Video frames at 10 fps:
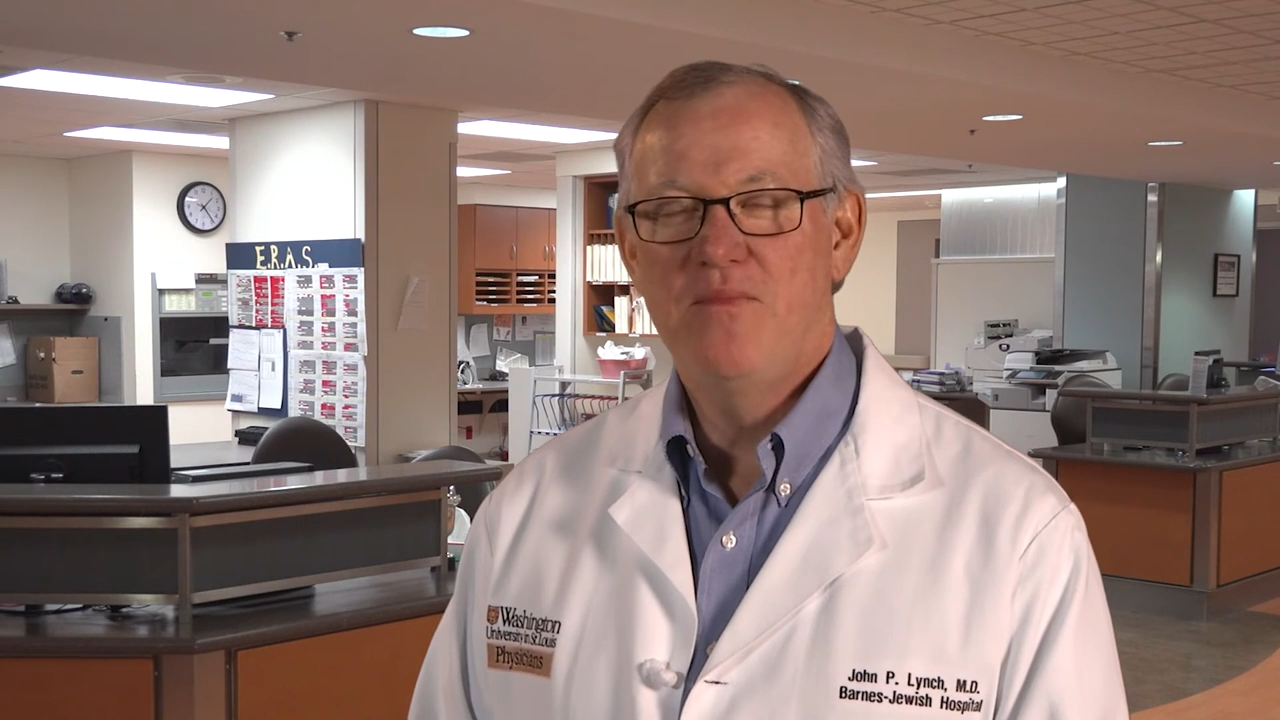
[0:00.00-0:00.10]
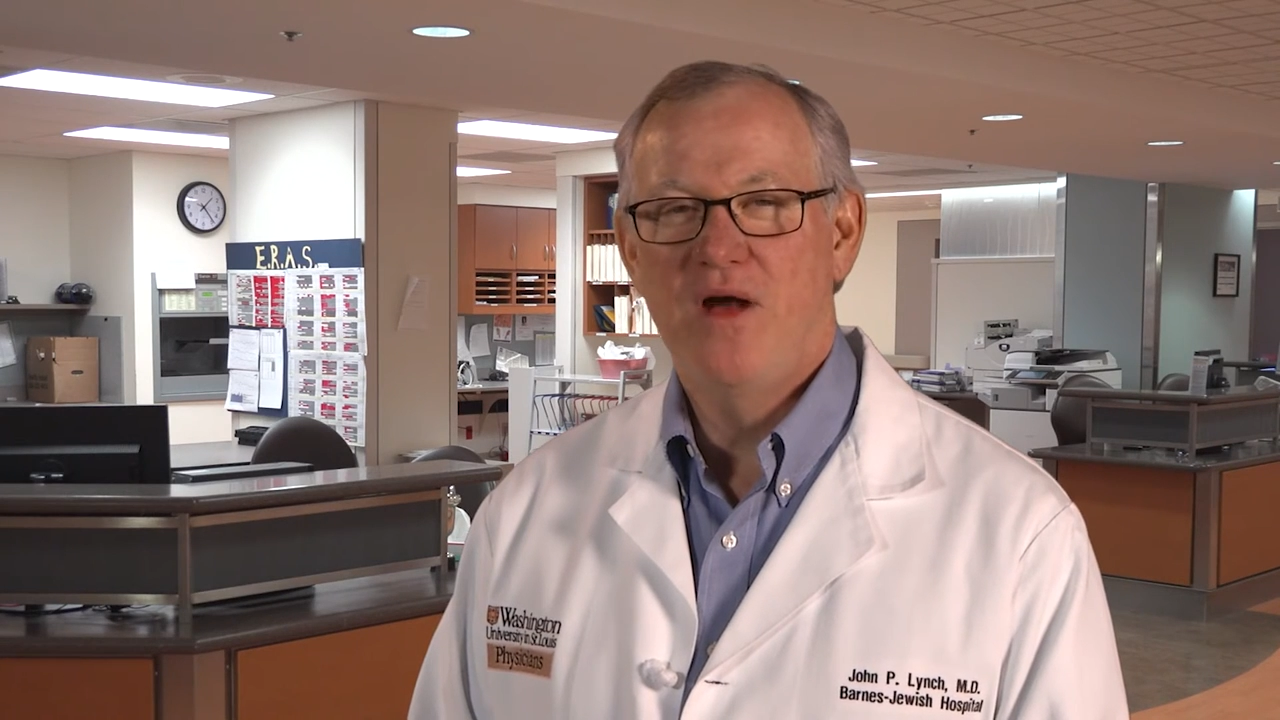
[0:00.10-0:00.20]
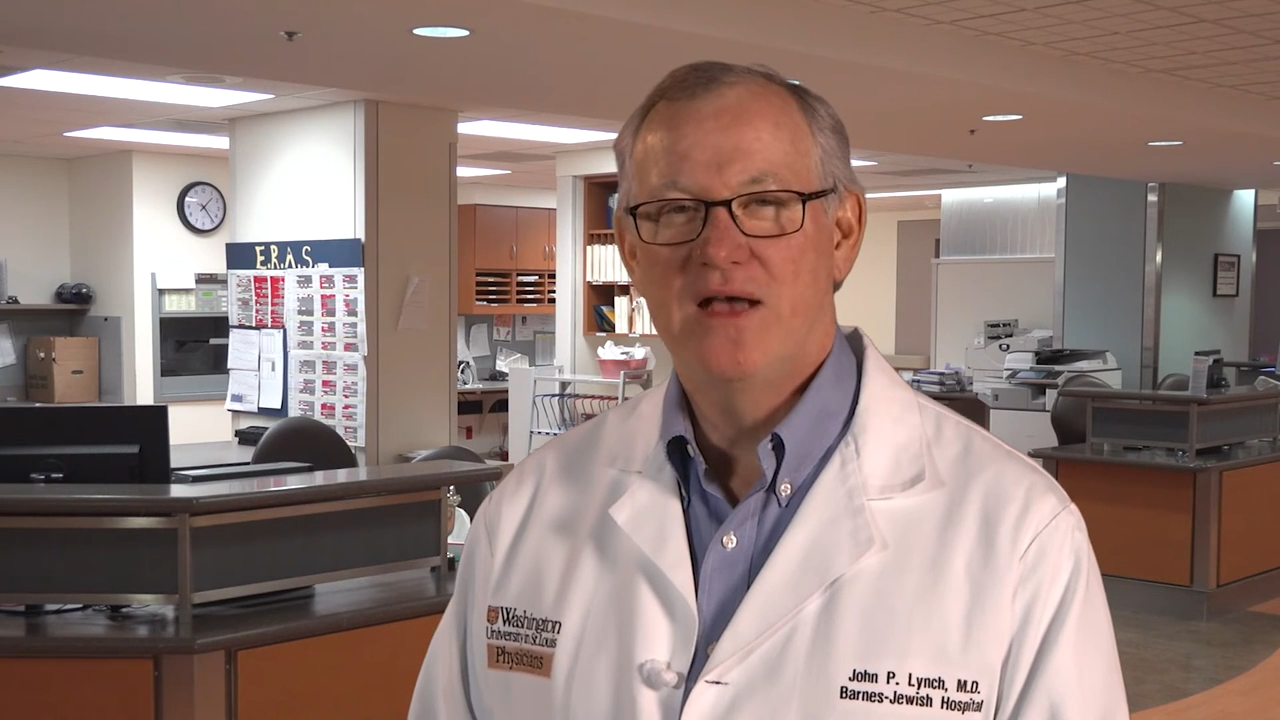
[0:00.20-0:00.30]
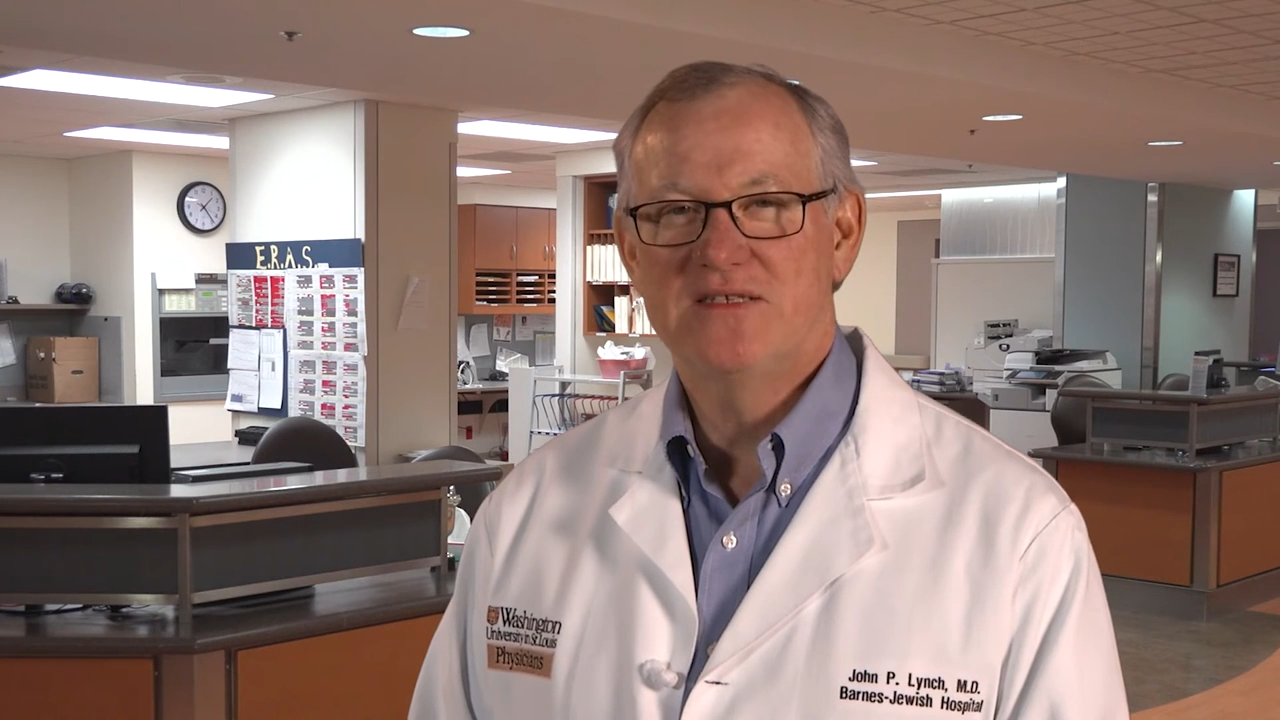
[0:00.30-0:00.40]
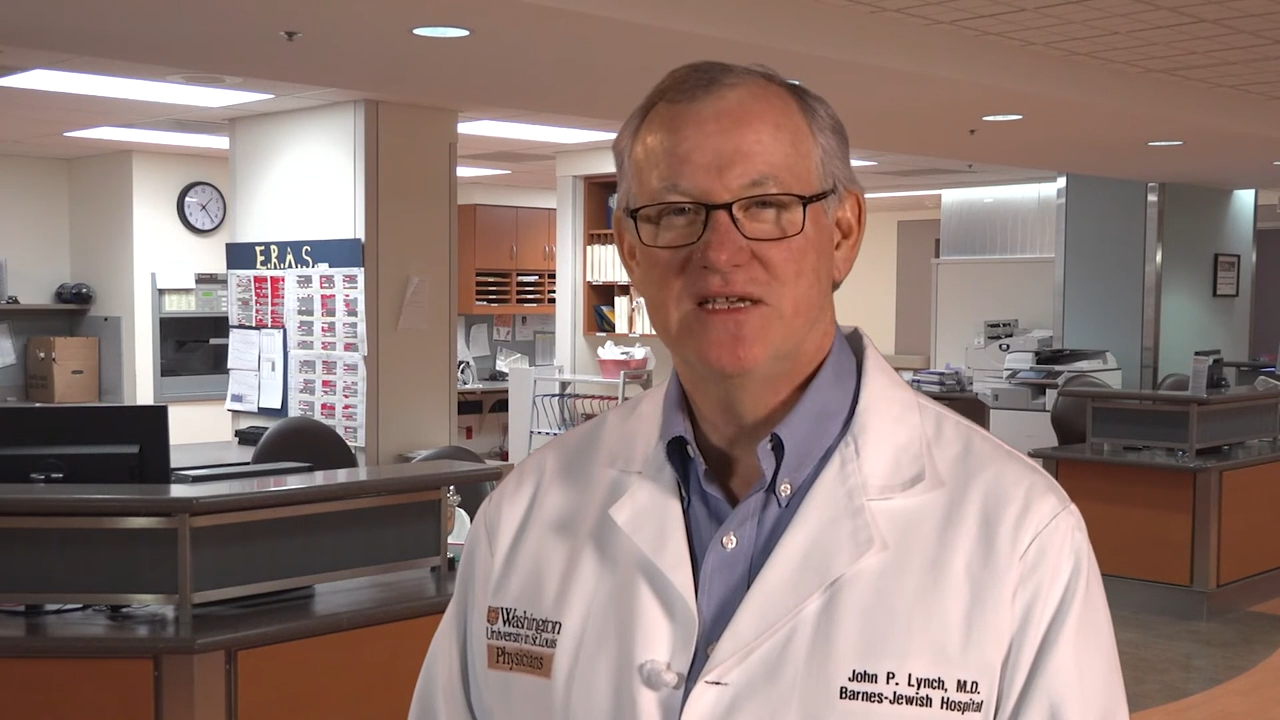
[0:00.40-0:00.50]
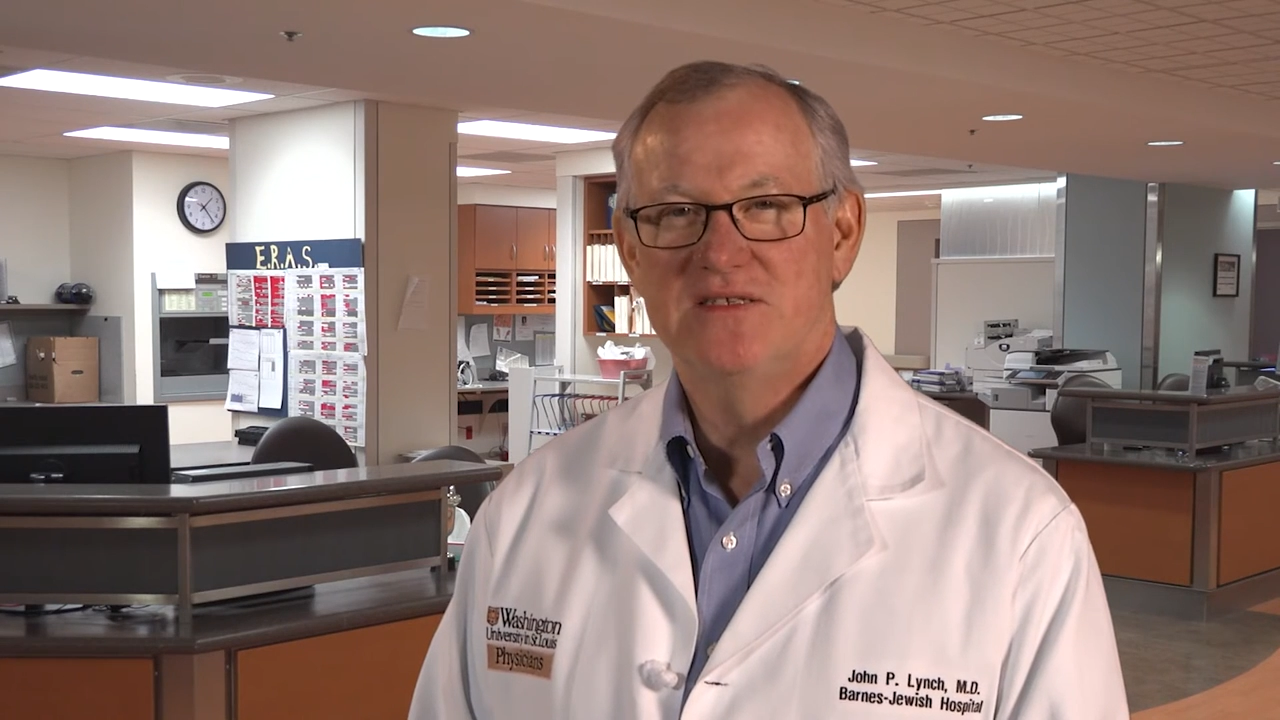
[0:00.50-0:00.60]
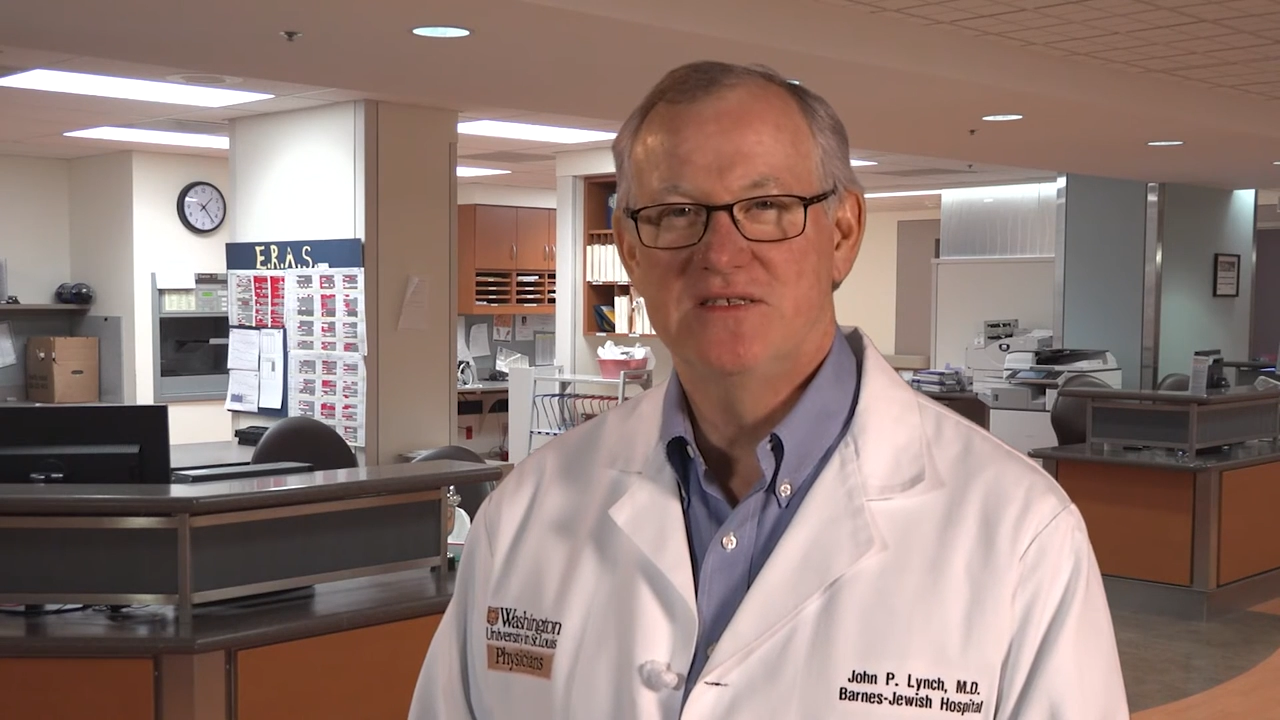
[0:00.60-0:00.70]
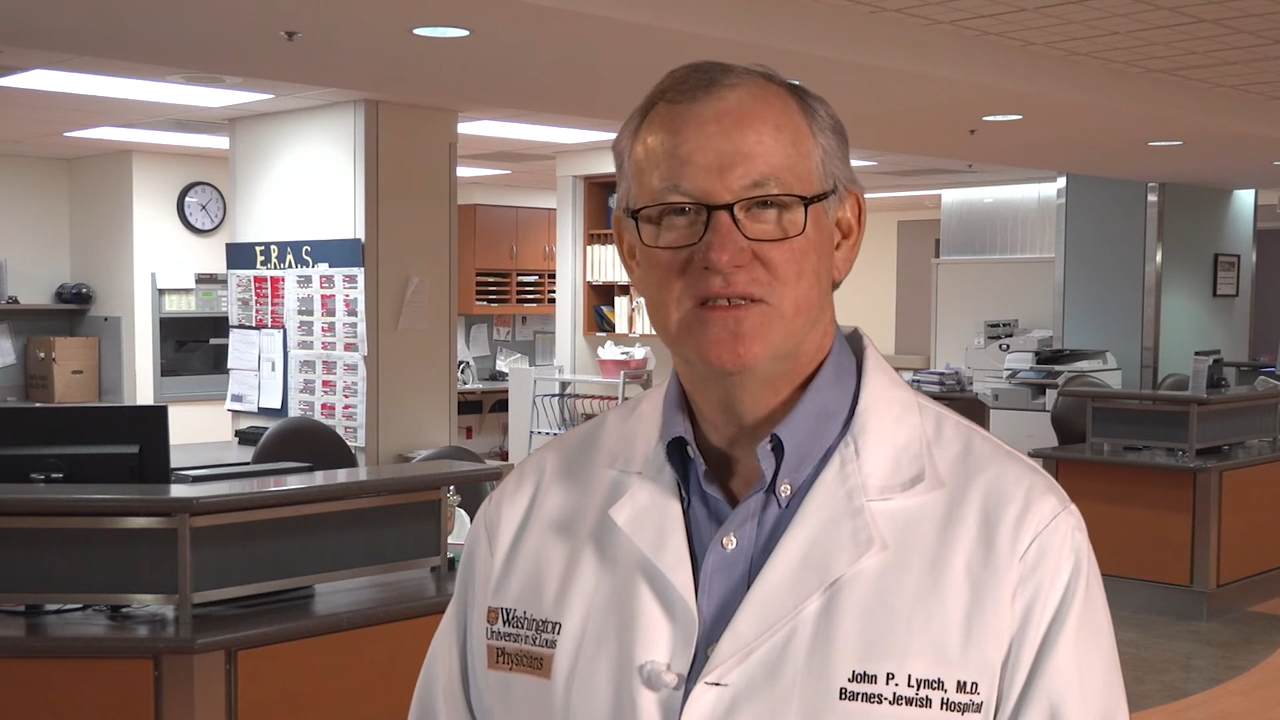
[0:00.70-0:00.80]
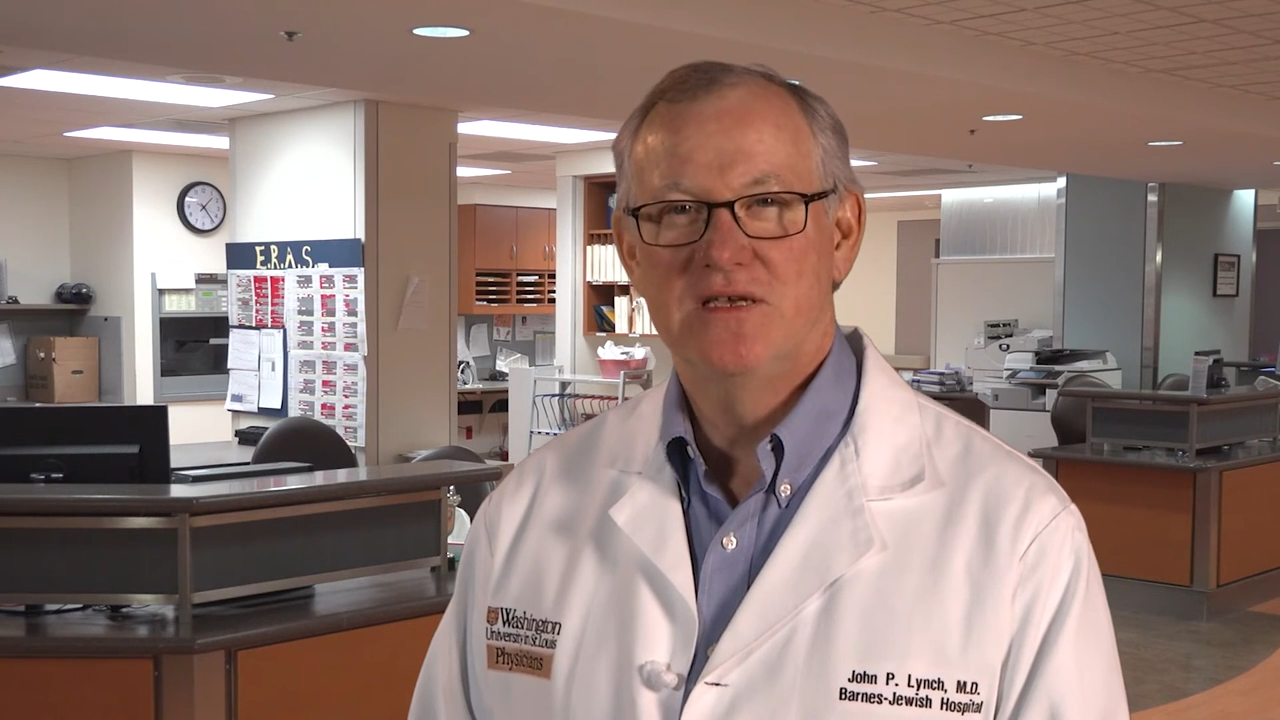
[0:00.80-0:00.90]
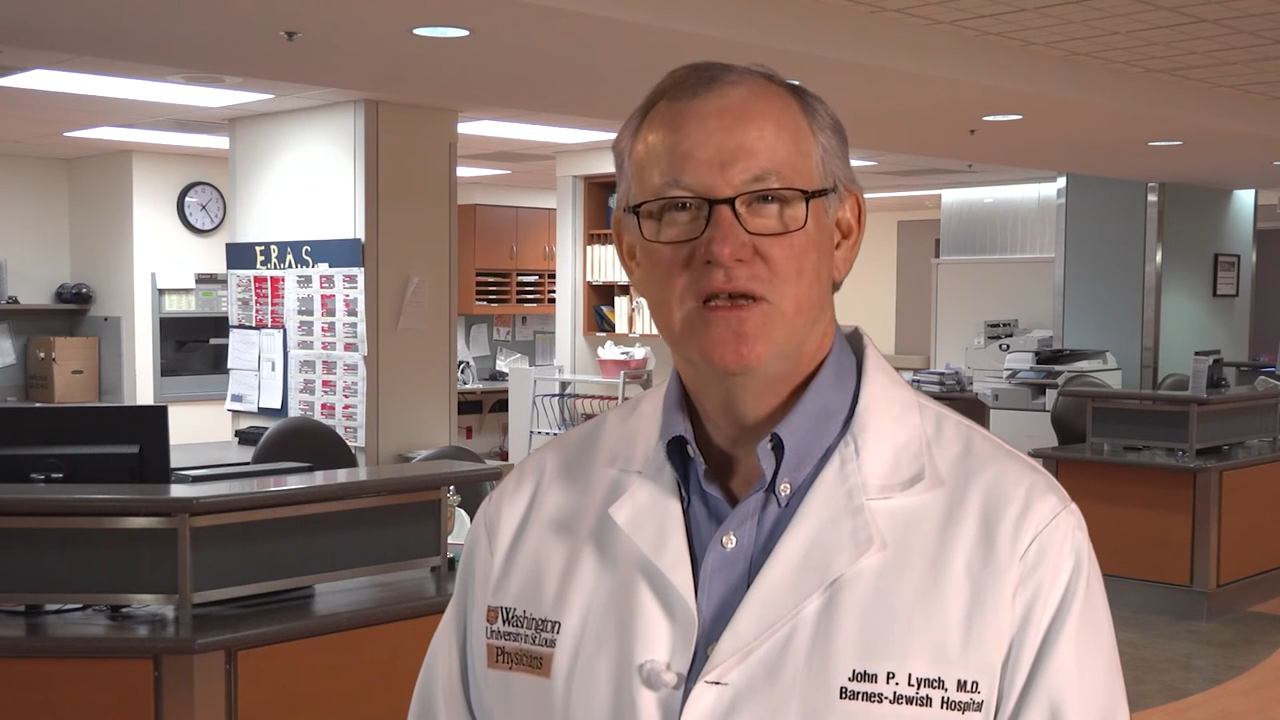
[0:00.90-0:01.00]

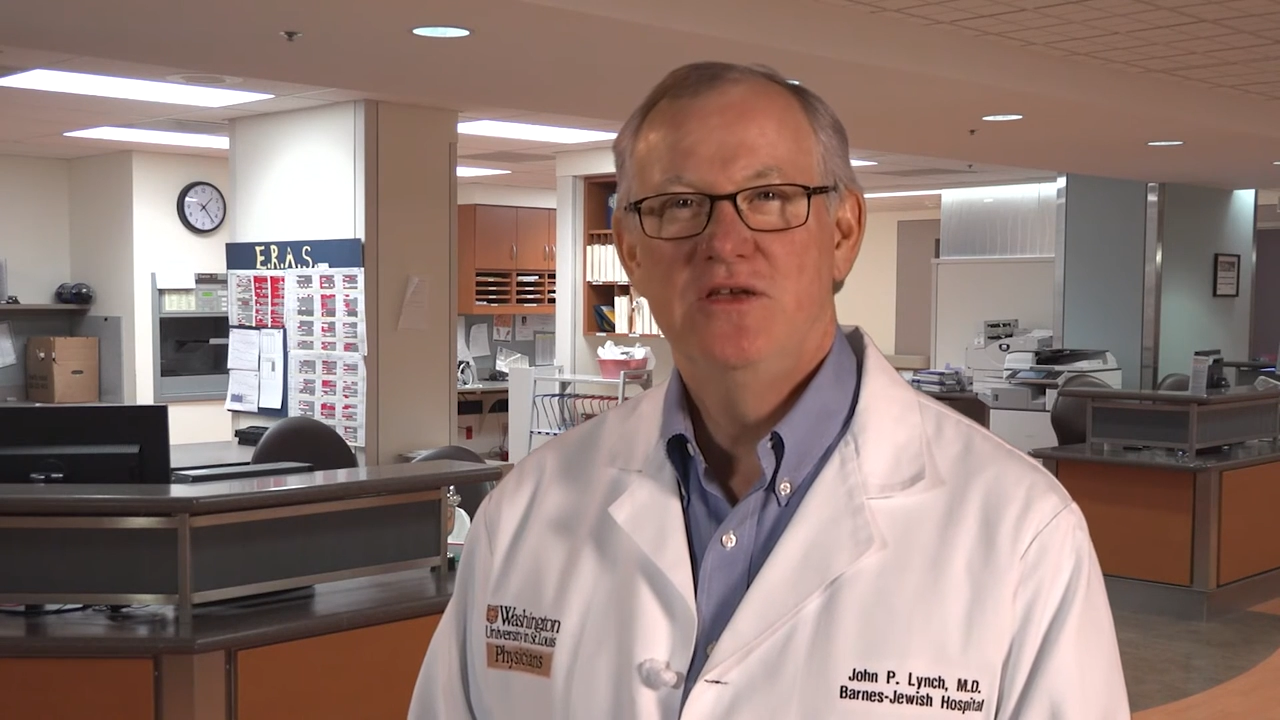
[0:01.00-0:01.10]
processes